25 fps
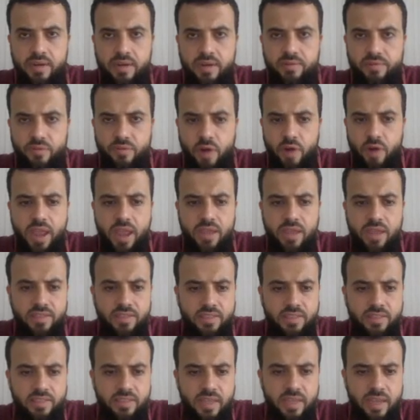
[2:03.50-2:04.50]
in
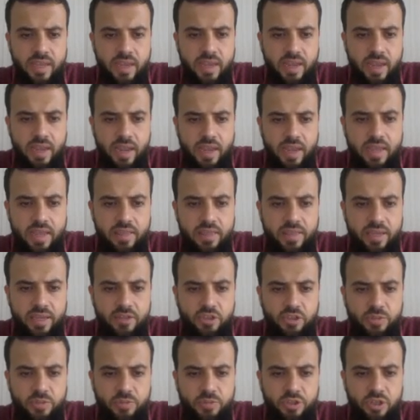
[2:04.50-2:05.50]
France, and the
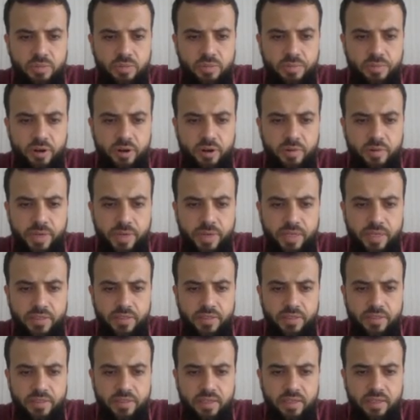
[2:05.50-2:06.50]
Egyptian
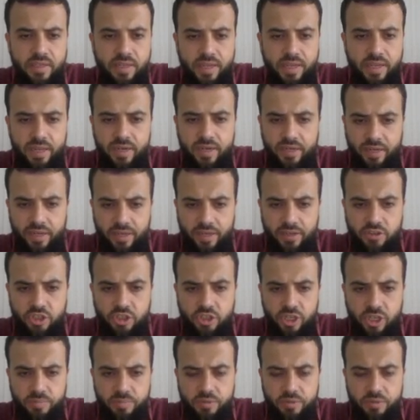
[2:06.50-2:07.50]
pyramids in
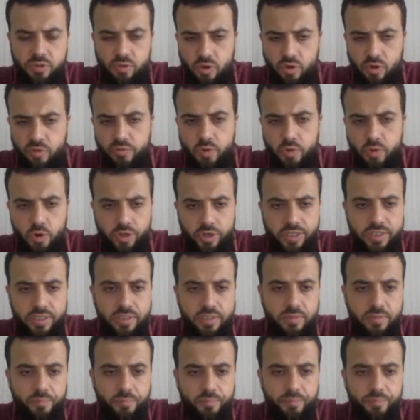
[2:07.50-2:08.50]
Egypt, of
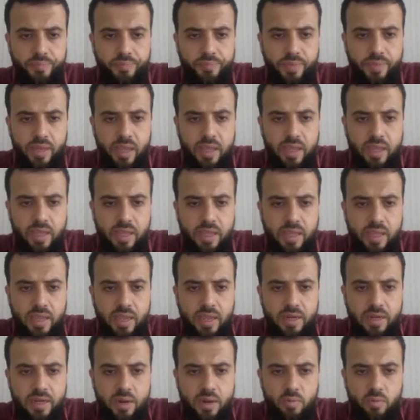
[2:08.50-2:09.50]
course.
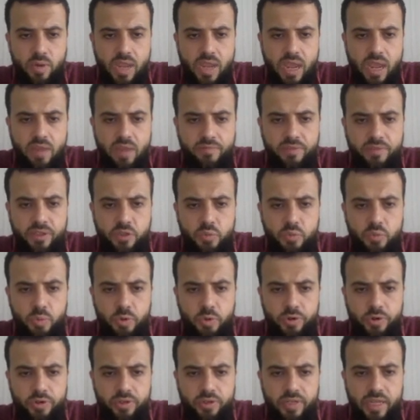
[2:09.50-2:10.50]
Now we have this
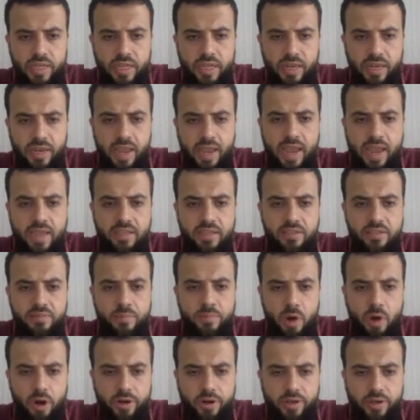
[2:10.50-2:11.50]
word
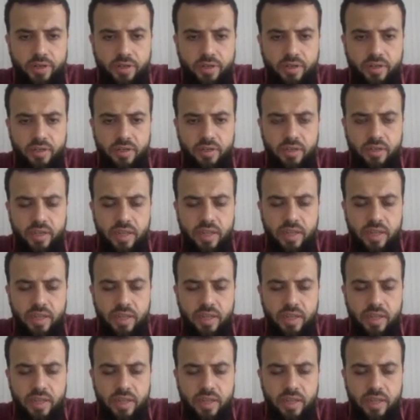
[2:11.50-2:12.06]
landmark.